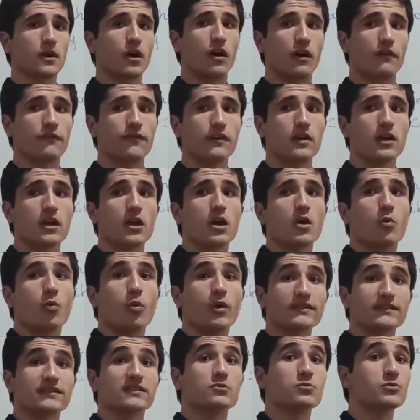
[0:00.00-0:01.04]
of
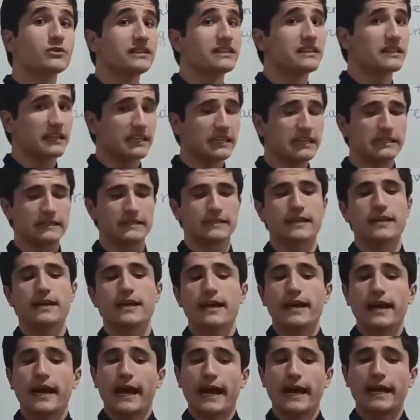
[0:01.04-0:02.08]
what the reading is,
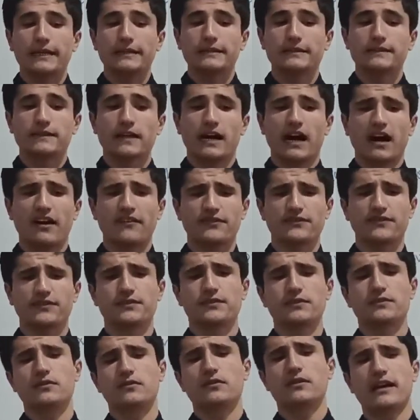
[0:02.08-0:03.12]
and
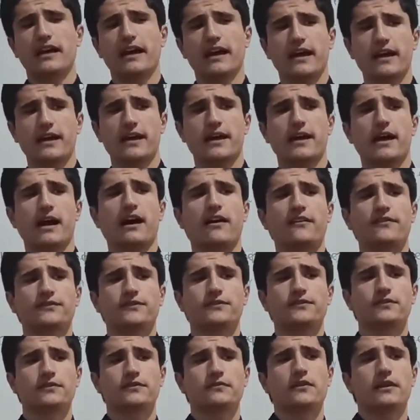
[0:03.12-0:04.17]
after
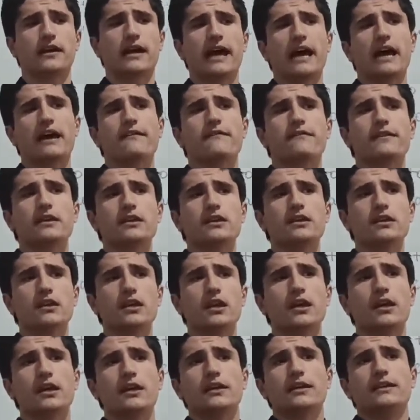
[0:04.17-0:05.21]

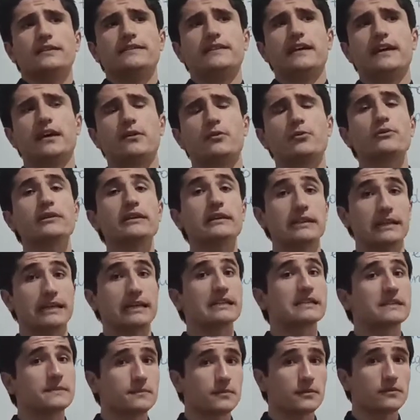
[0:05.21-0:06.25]
having the real
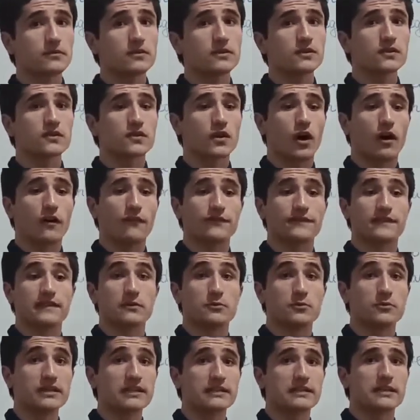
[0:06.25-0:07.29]
experience of the
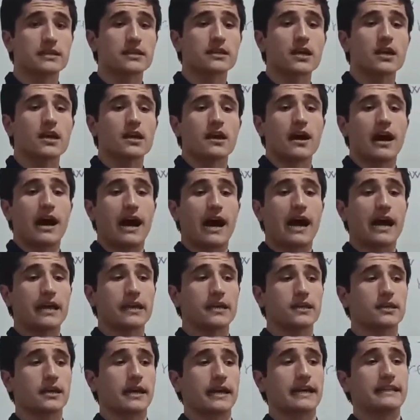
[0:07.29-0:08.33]
reading,
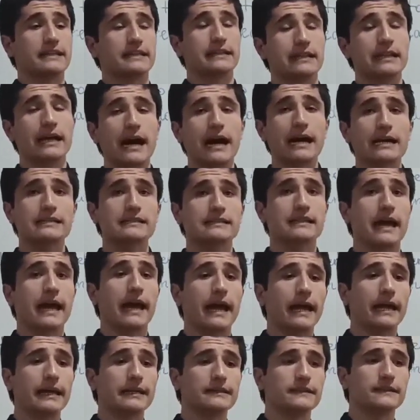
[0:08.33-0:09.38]
I analyzed
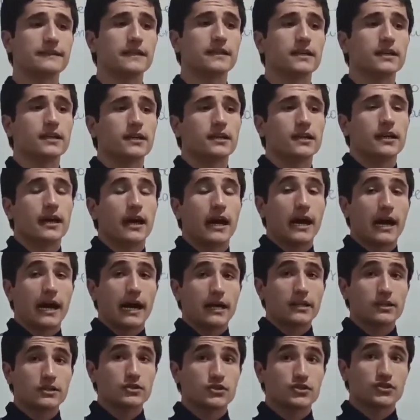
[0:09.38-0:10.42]
and
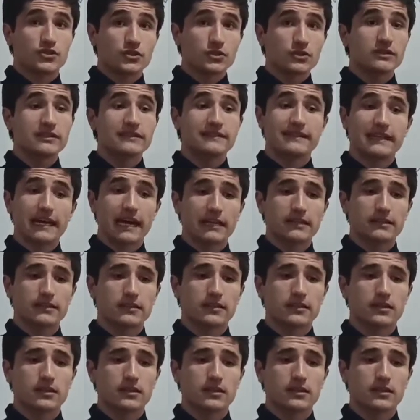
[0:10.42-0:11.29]
understood that